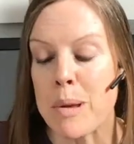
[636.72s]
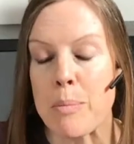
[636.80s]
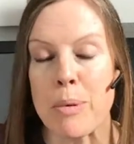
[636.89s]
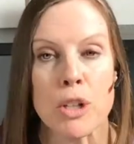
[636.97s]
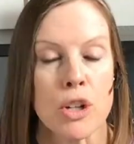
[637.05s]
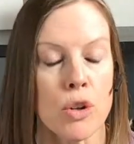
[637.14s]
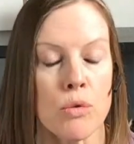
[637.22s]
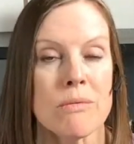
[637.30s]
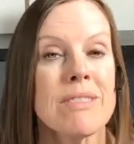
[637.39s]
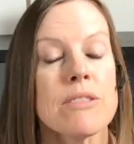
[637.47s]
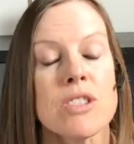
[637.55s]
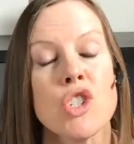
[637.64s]
of people who
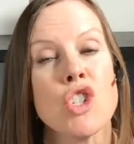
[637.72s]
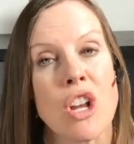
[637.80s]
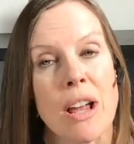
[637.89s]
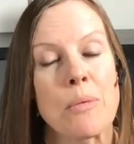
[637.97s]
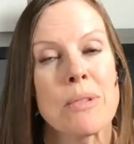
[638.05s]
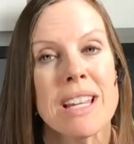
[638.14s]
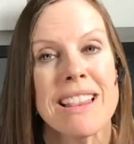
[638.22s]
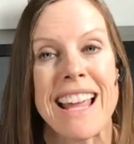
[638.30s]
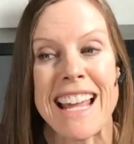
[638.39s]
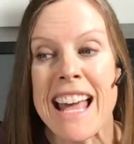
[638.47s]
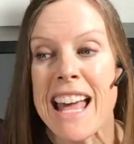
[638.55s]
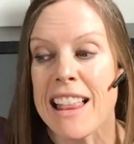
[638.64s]
generally
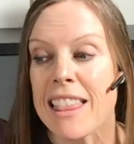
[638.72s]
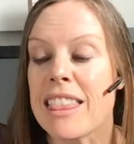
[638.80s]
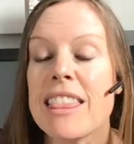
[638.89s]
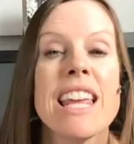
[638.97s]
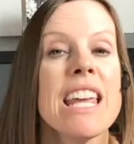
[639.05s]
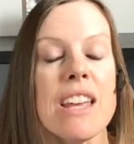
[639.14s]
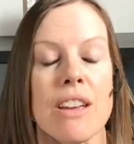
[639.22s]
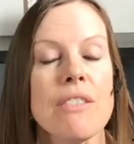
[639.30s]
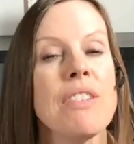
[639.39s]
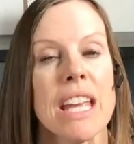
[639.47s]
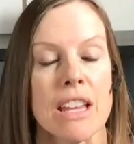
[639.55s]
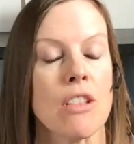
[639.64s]
like
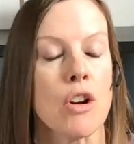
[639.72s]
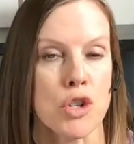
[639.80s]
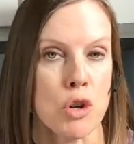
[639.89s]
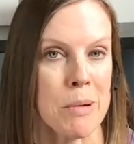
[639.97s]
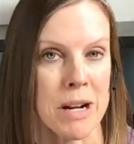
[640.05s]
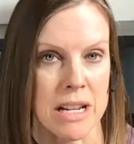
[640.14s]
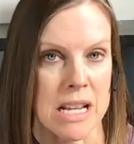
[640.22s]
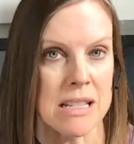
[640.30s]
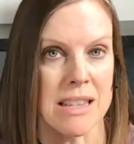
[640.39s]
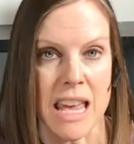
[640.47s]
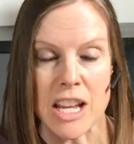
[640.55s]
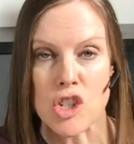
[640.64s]
live in larger bodies.
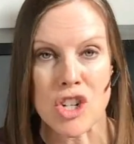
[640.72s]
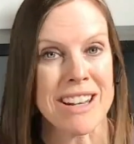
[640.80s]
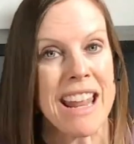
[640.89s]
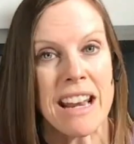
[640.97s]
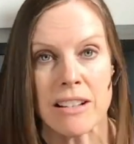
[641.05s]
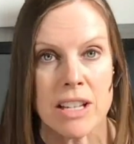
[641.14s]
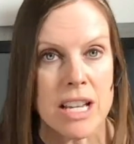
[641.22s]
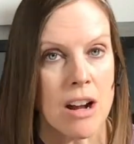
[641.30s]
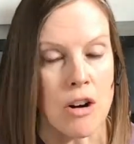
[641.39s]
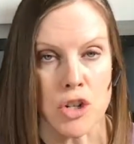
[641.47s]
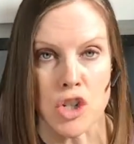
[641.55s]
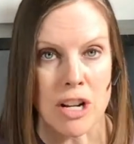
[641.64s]
They genetically
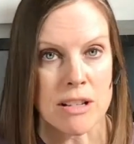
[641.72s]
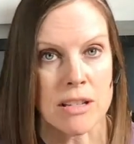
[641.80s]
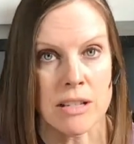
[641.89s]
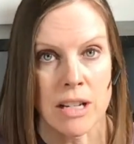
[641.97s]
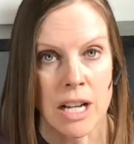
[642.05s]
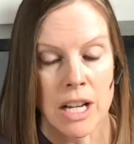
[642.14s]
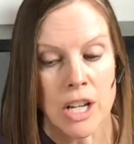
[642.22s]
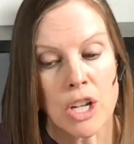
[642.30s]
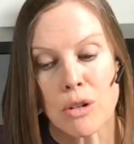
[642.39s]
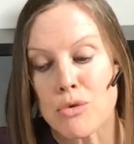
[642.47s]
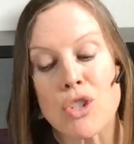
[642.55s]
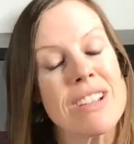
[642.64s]
are just,
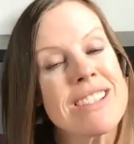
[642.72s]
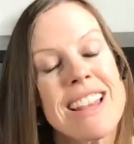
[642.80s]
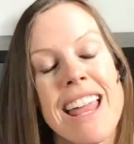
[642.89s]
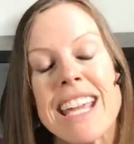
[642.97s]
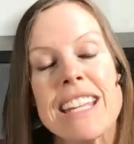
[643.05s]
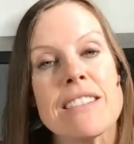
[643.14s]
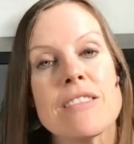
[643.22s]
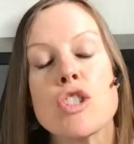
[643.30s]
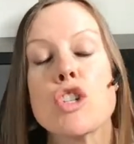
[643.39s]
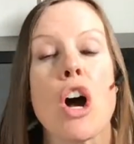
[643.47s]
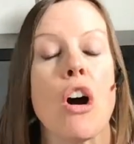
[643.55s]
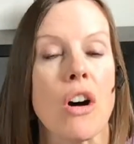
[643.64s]
you know, just like
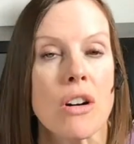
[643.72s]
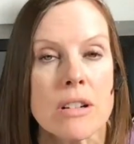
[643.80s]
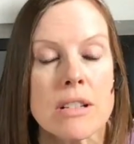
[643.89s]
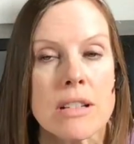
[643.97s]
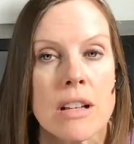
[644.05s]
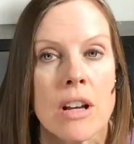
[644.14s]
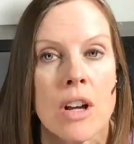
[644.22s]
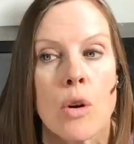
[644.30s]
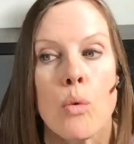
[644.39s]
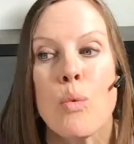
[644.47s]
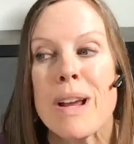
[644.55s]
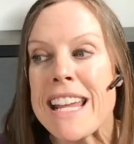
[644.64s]
dogs,
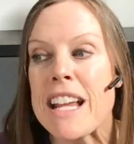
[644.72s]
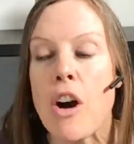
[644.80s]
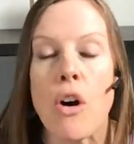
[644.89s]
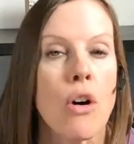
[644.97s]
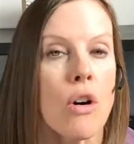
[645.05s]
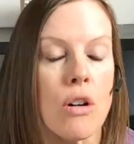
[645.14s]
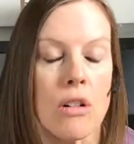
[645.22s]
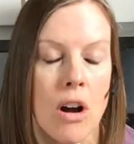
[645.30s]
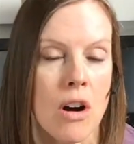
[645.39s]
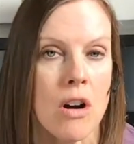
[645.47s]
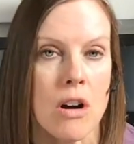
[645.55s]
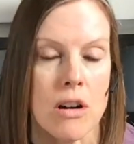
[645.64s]
we all
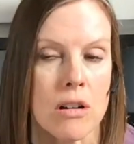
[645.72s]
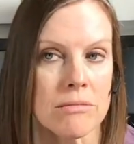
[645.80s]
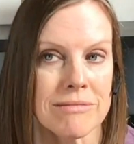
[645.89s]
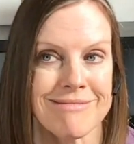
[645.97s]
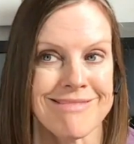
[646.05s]
are